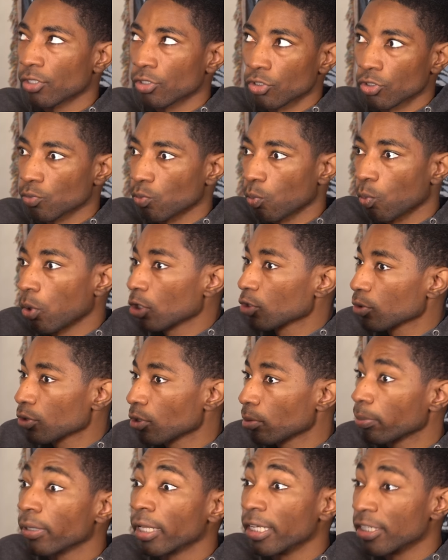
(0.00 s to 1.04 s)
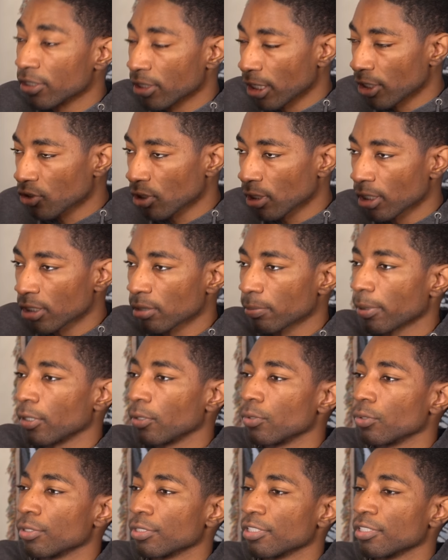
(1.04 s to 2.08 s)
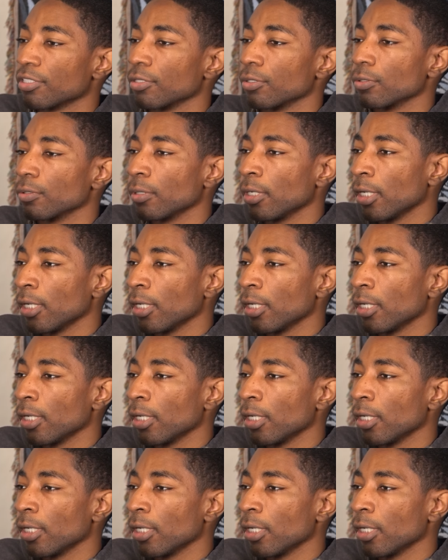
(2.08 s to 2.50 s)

because it just works with your PlayStation as opposed to